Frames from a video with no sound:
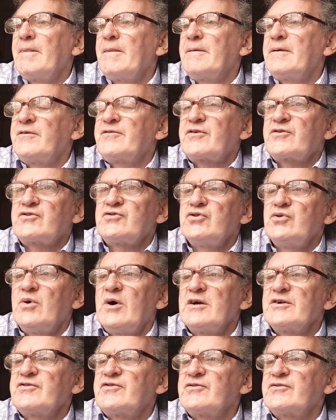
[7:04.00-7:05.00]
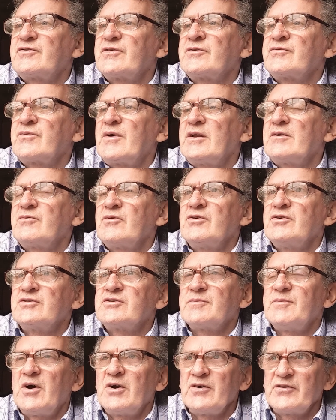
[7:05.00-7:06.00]
He's 2 horses as well running
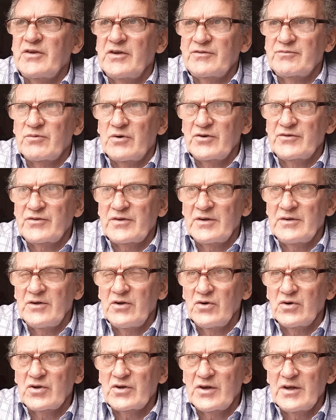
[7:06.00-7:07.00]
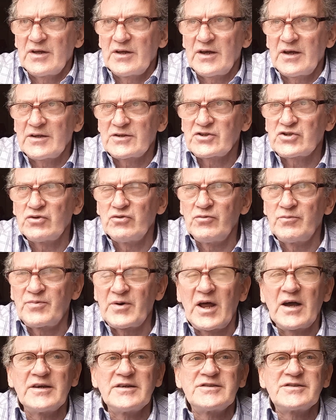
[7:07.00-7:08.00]
tomorrow that's worth the look. Two
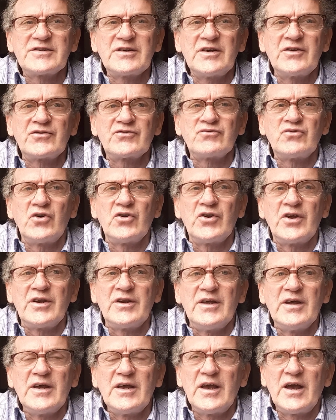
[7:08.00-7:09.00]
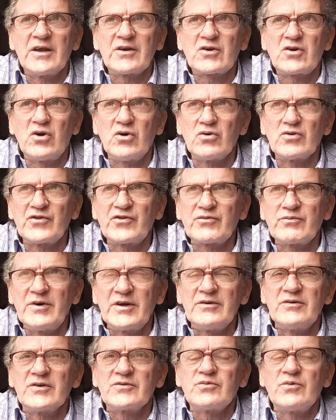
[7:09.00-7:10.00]
Bright is running, a course
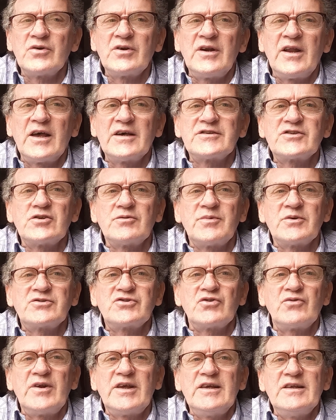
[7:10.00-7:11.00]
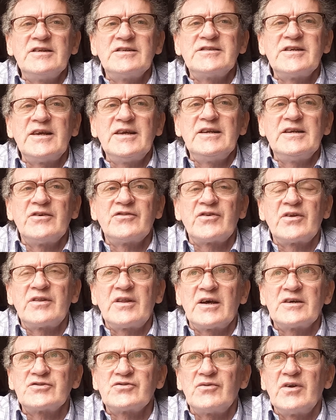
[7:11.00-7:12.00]
winner at one last year, but the Real Deal is in
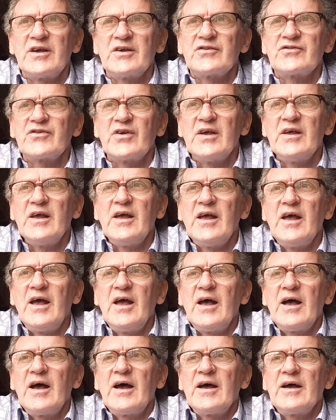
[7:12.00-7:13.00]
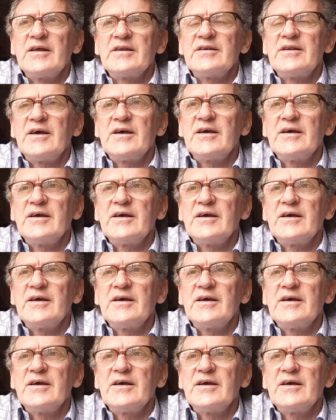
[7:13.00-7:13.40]
that race. And